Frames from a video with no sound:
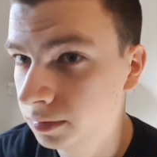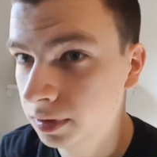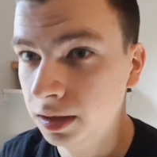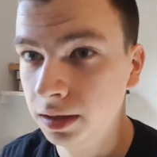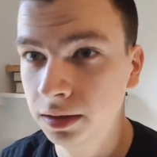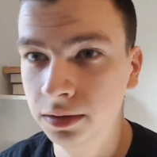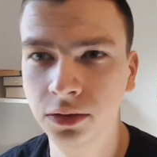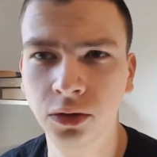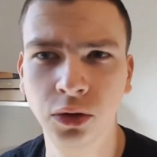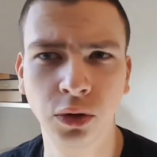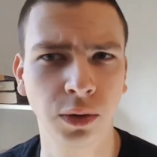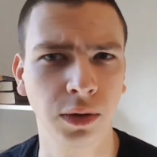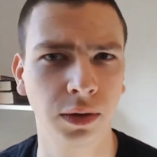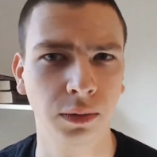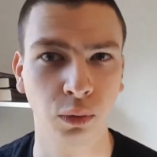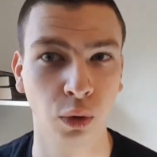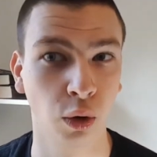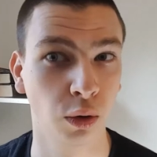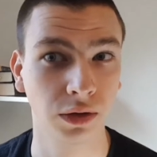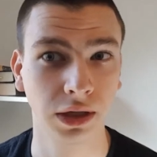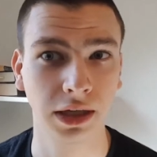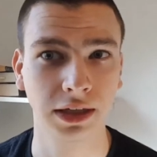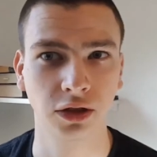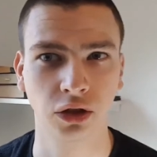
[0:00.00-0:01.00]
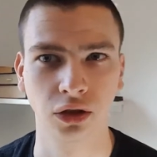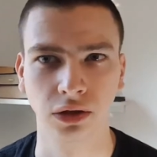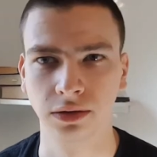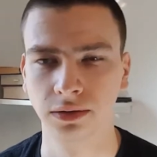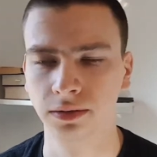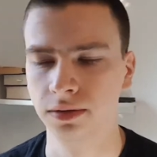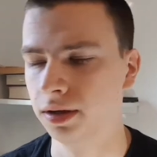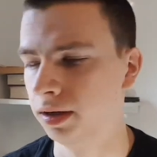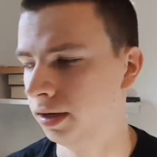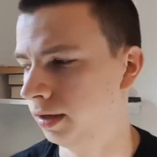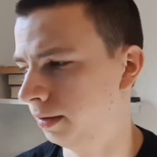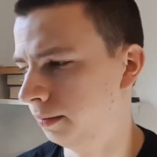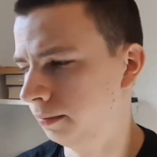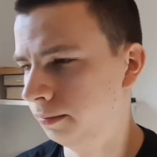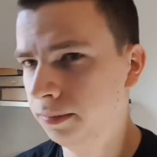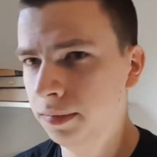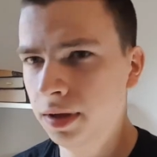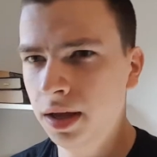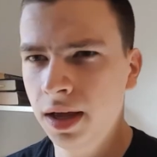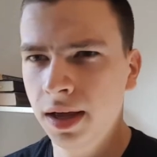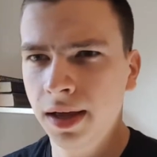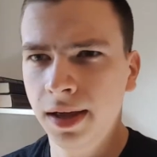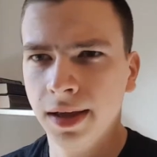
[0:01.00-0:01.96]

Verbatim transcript: I'll do a rotation. Um,